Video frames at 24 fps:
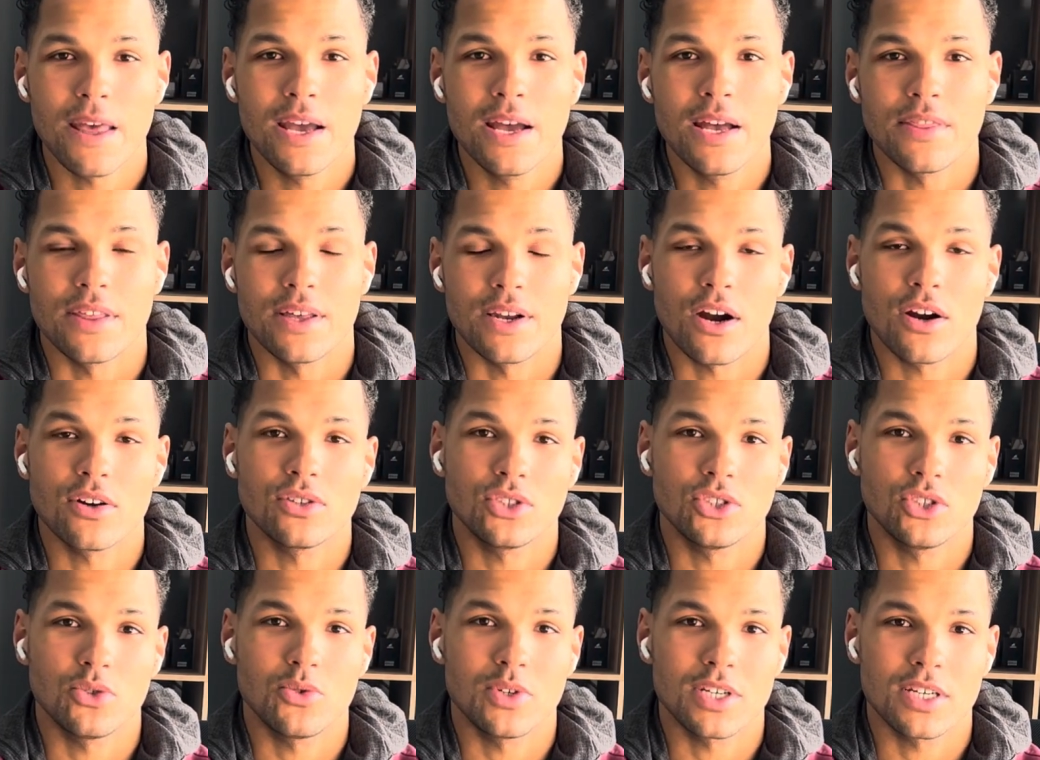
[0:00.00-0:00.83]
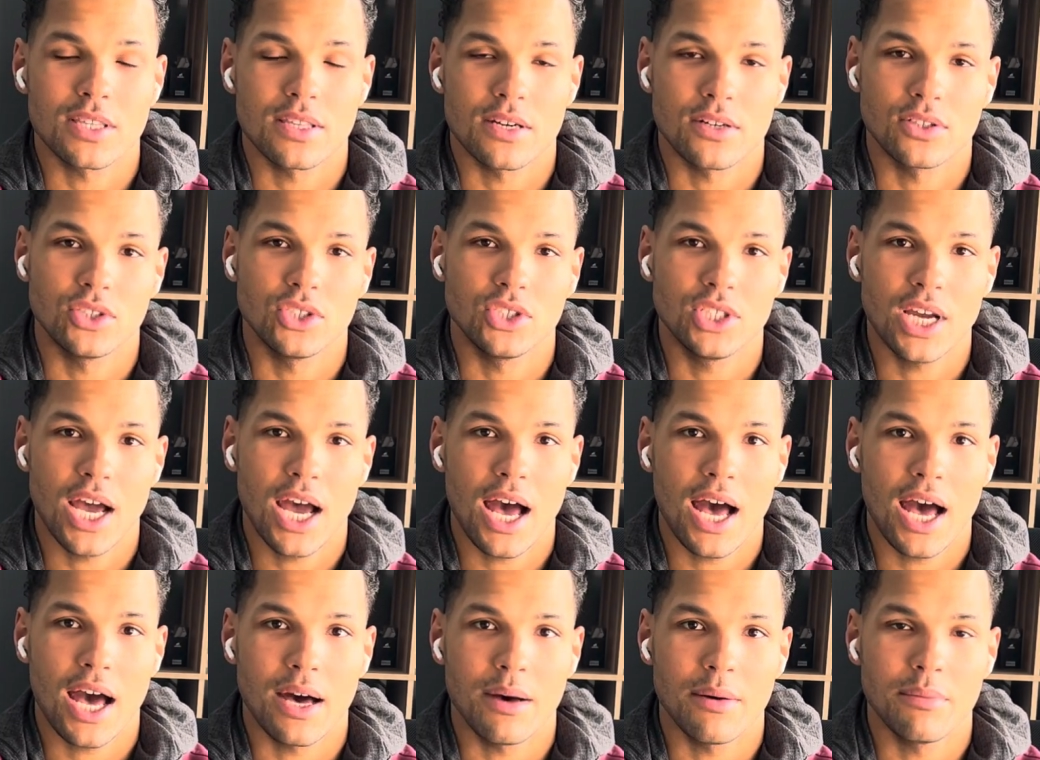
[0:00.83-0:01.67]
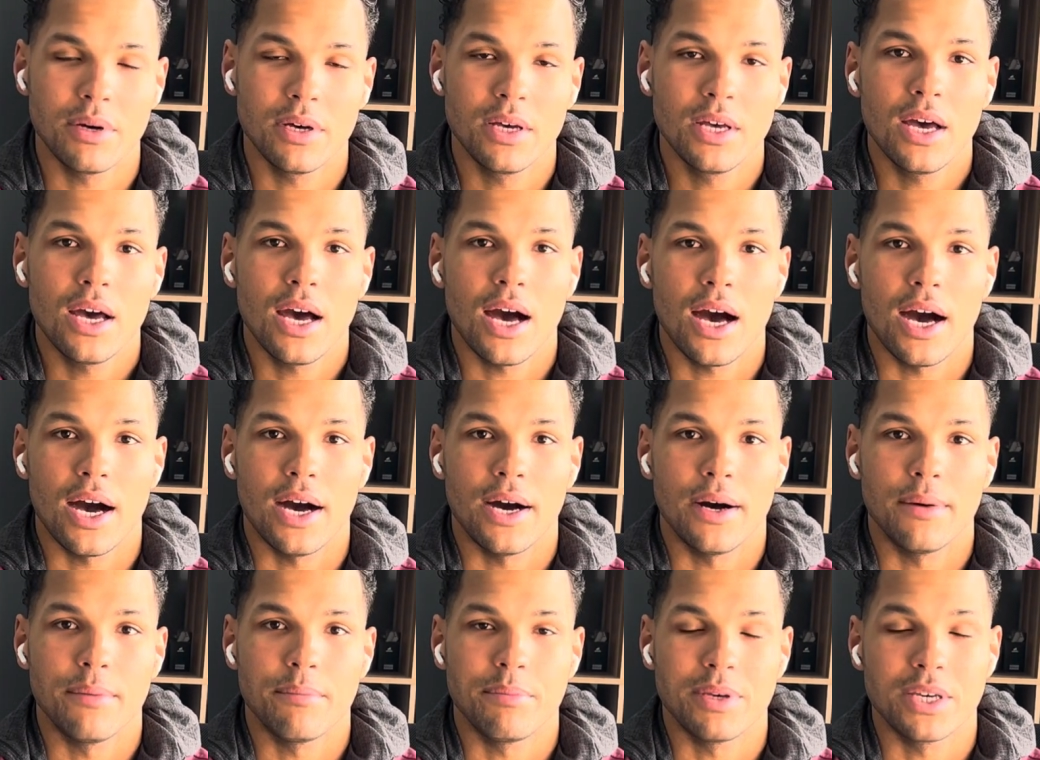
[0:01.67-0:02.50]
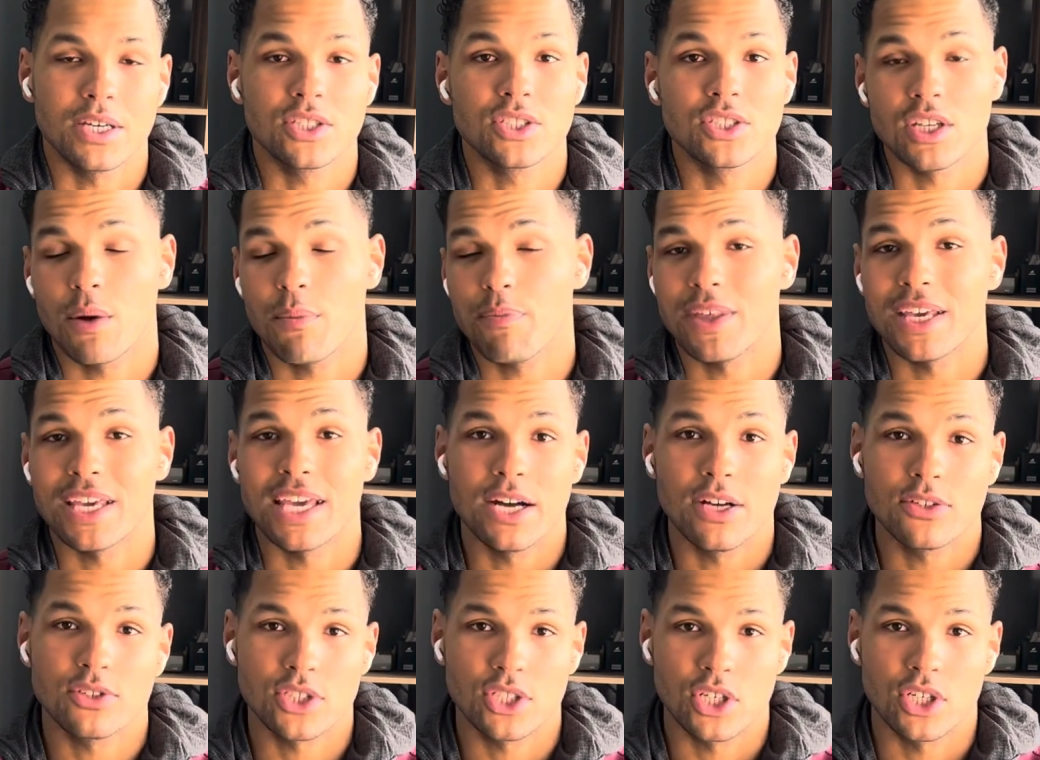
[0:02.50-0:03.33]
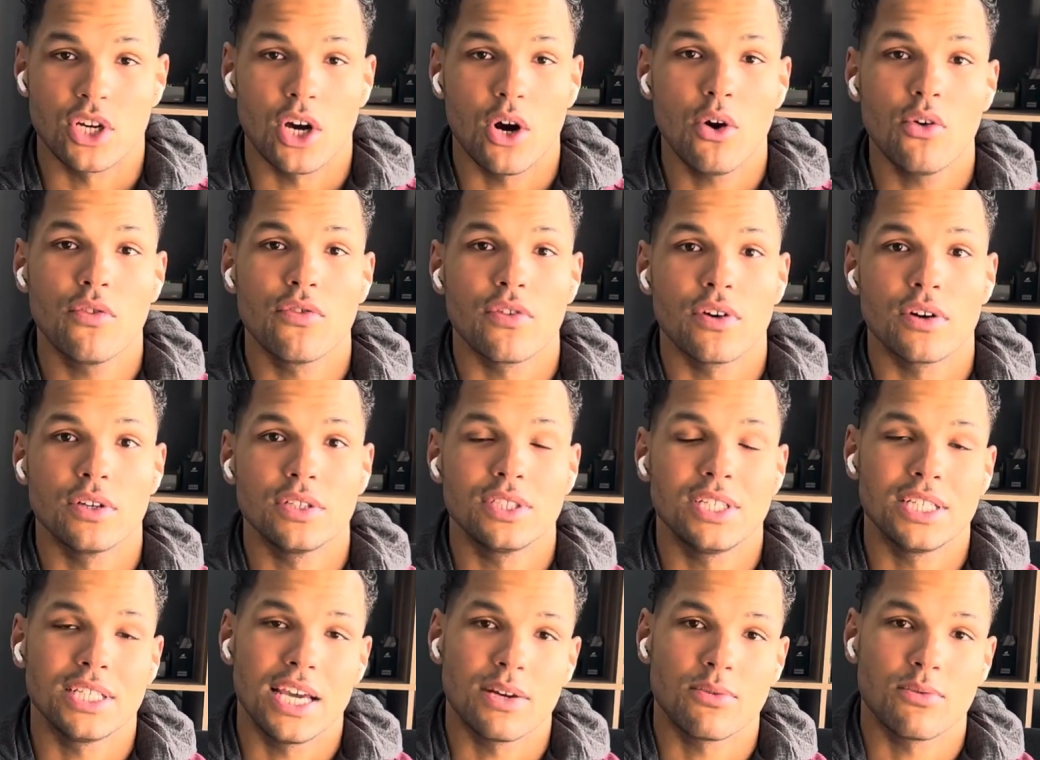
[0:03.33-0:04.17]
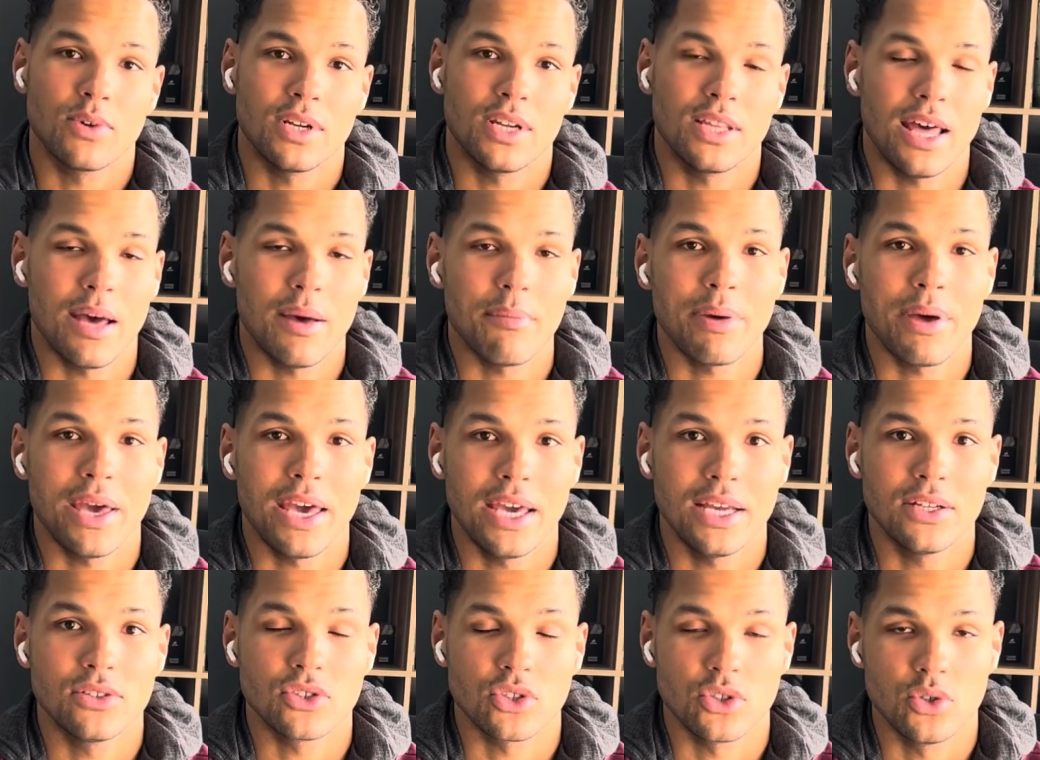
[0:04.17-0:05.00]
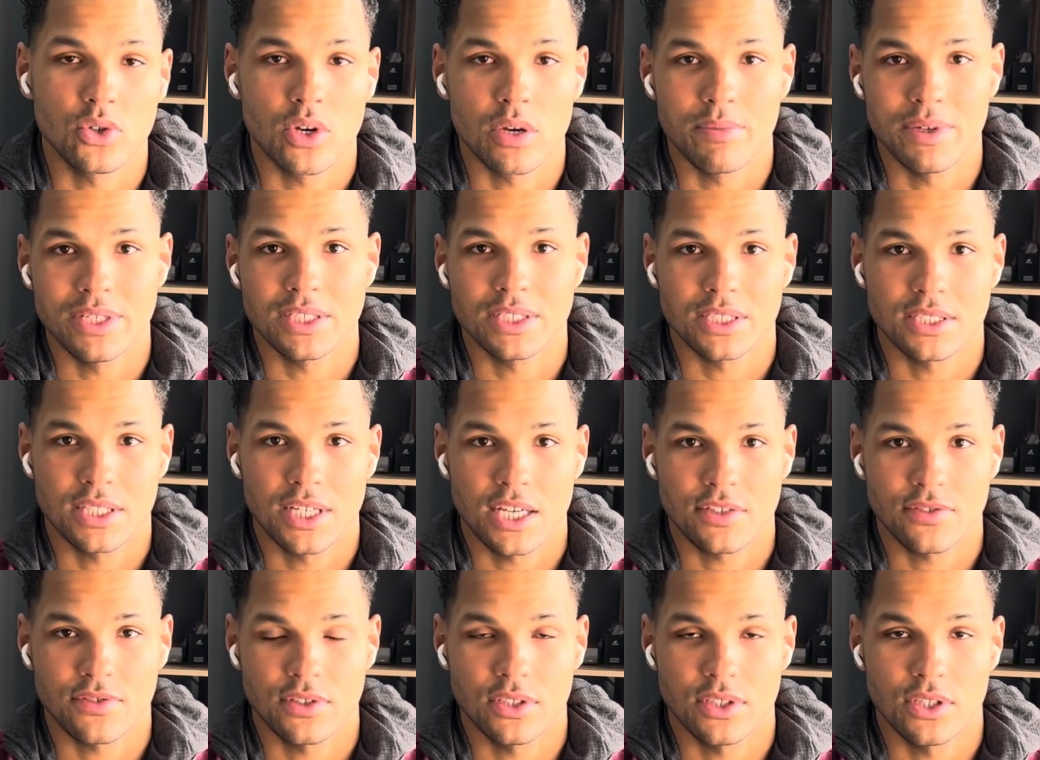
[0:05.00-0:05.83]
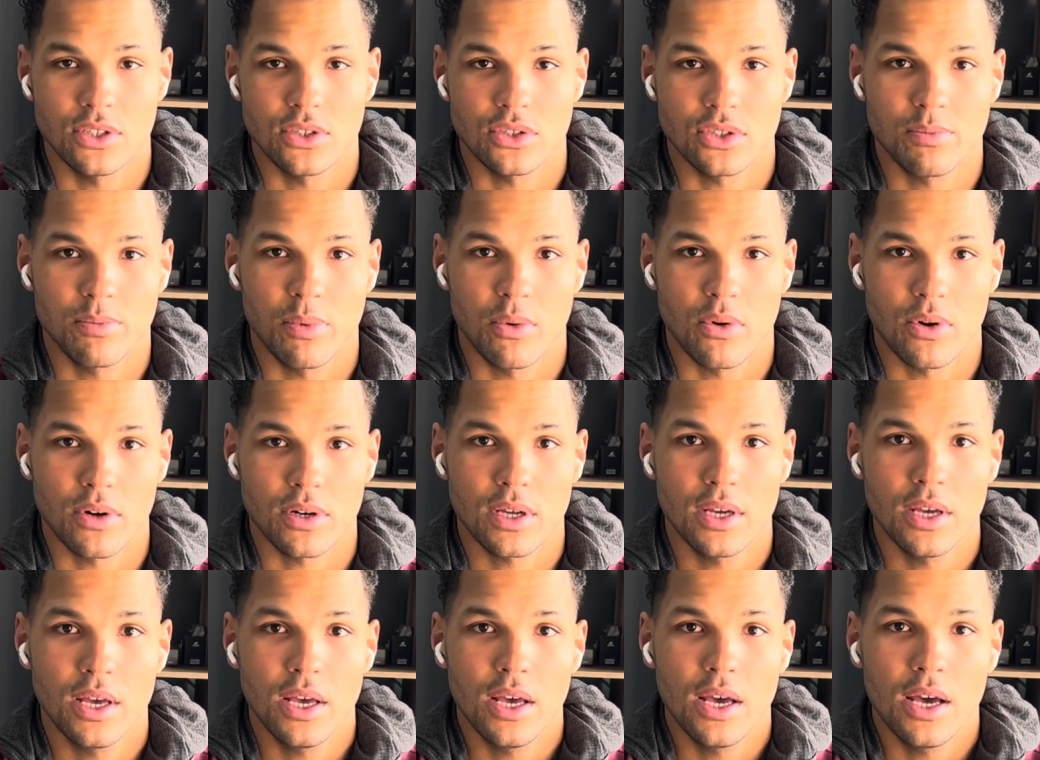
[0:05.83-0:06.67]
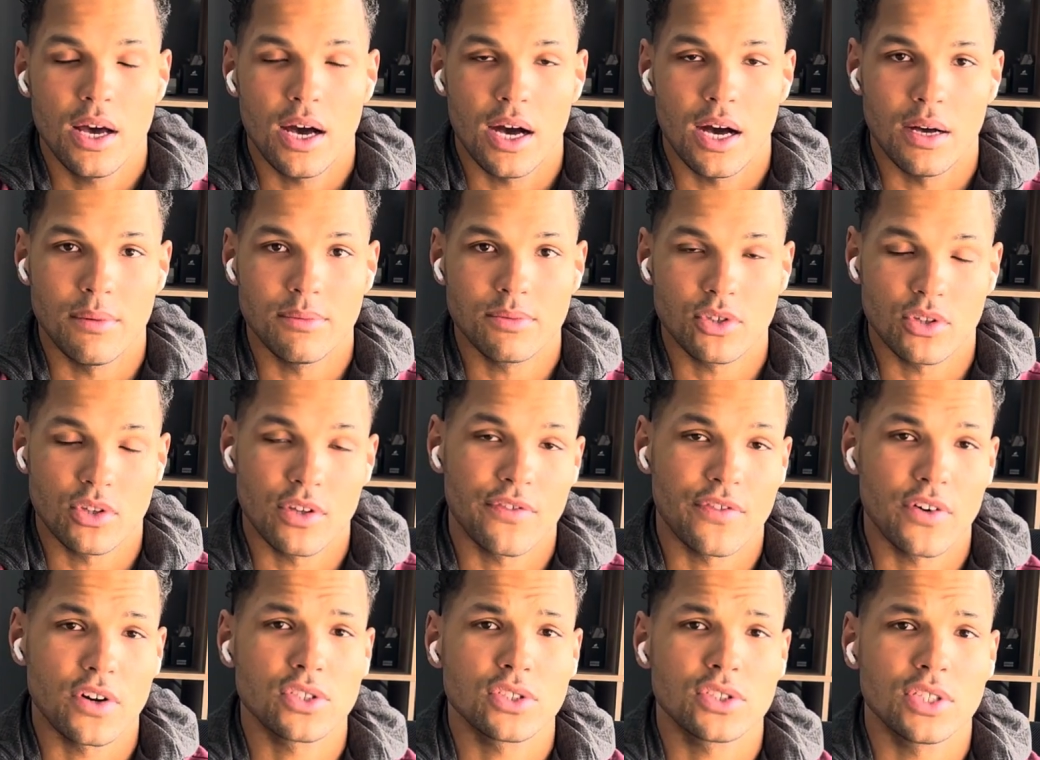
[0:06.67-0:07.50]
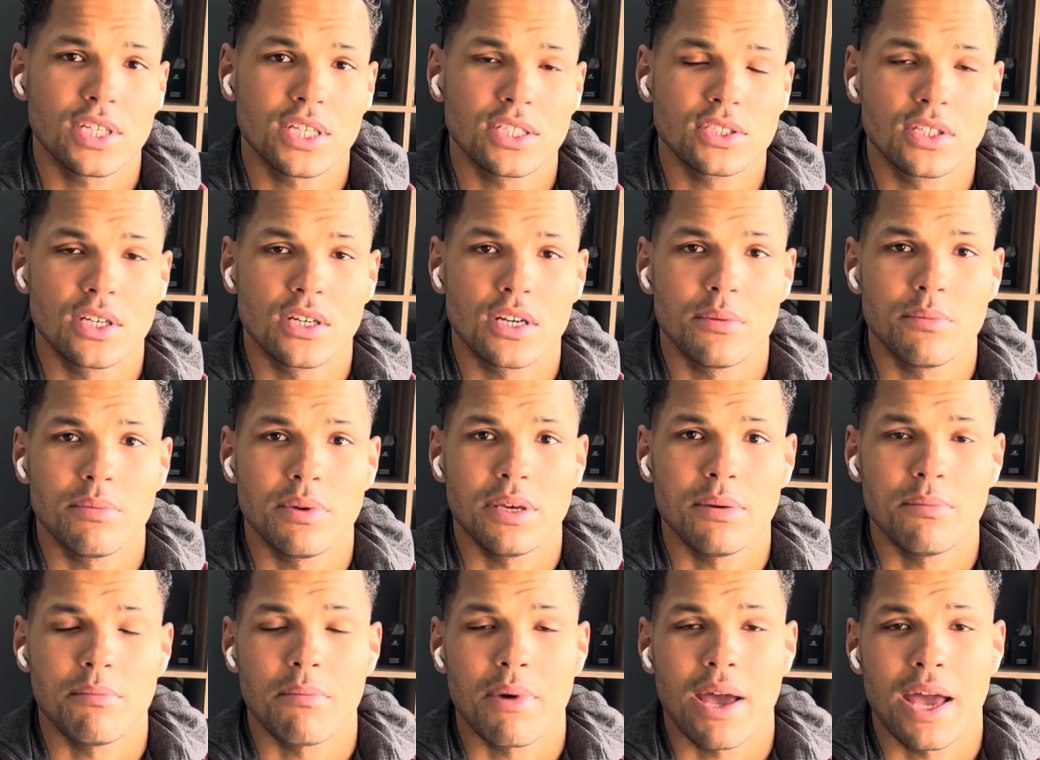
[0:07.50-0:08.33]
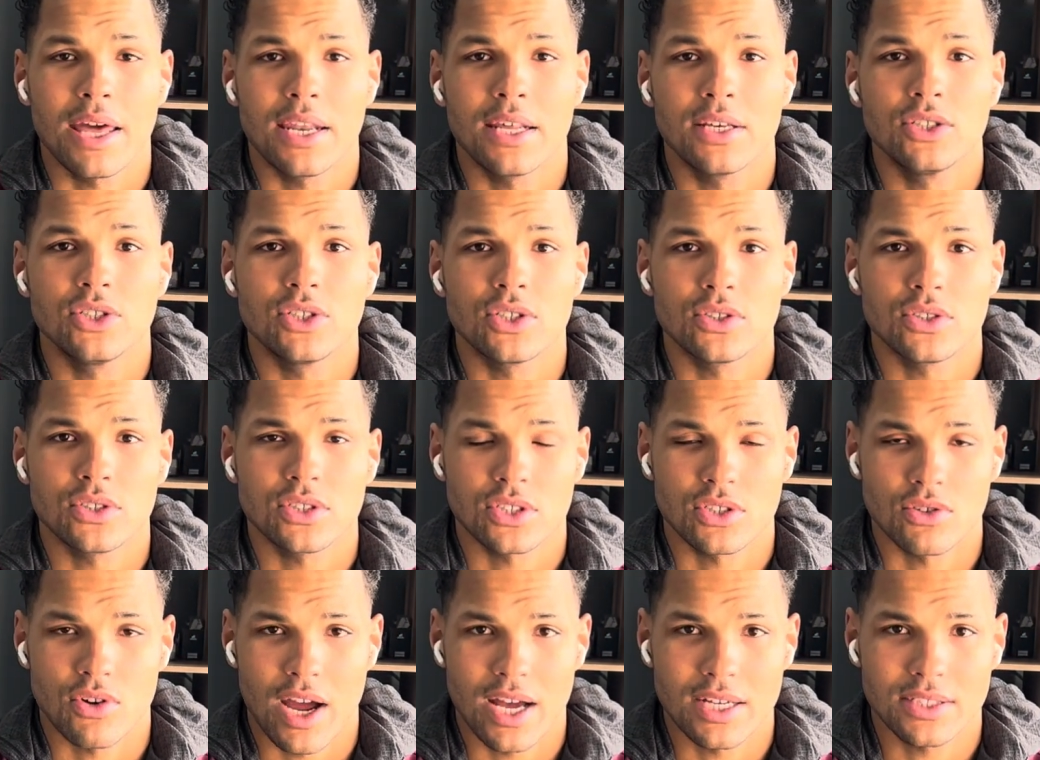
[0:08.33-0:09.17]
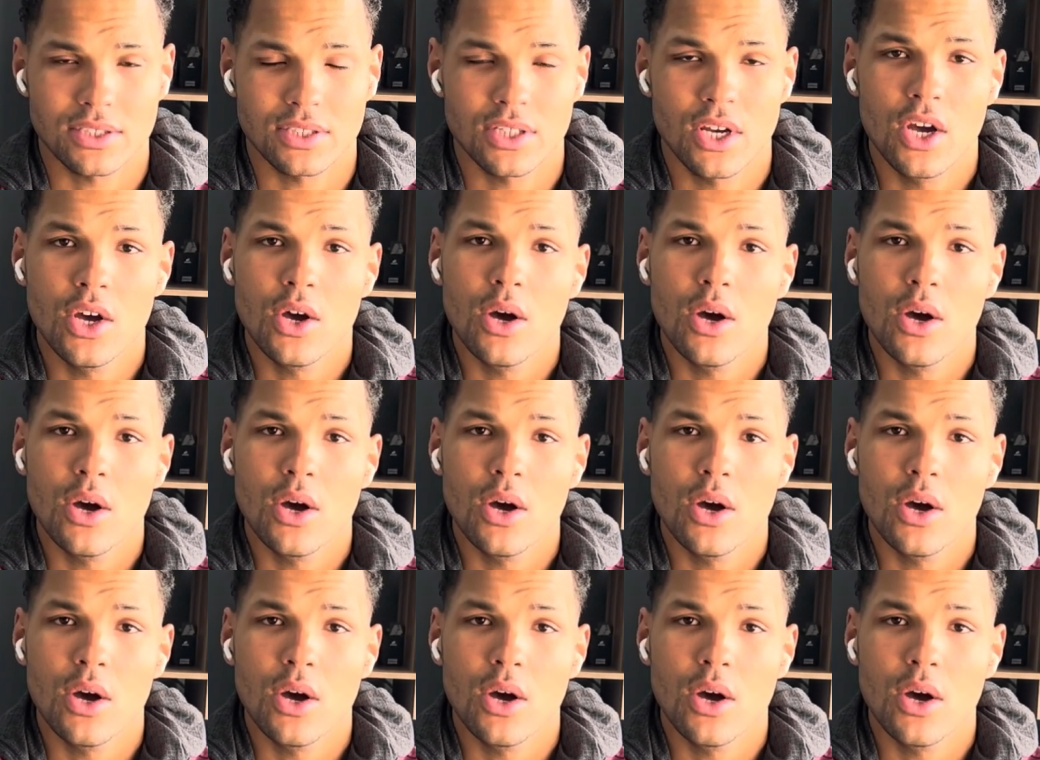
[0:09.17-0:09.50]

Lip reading: that aren't doing their job because something else took over to get rid of that pain so you could be successful at your sport. So the first thing is gonna be manage your stress.